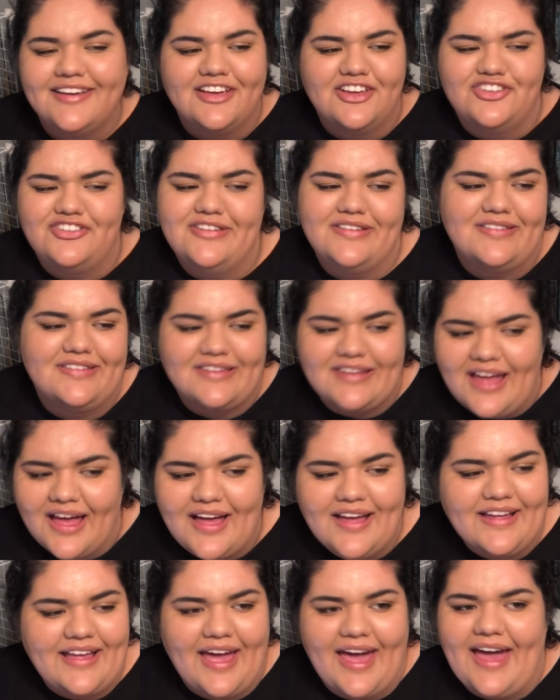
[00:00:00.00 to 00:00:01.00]
she's
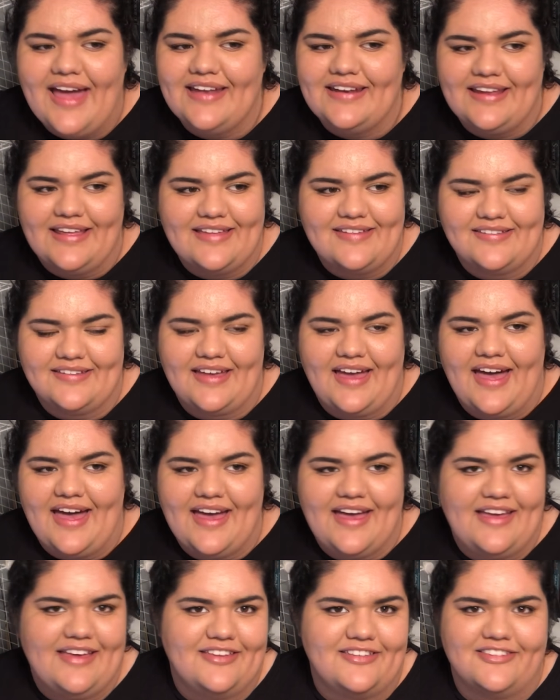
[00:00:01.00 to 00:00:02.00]
not Katniss,
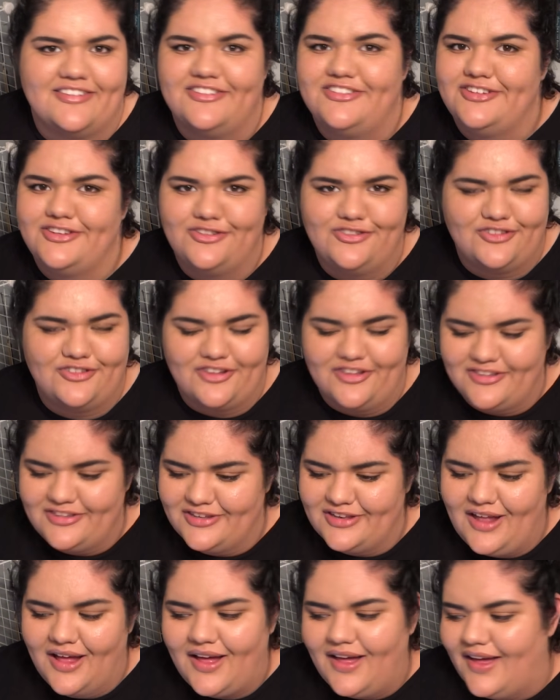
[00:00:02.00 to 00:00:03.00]
guys. She's just
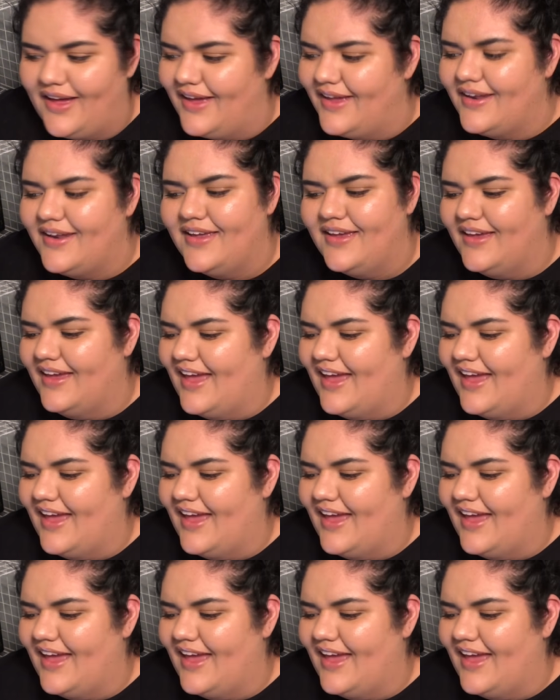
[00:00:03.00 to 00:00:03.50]
not.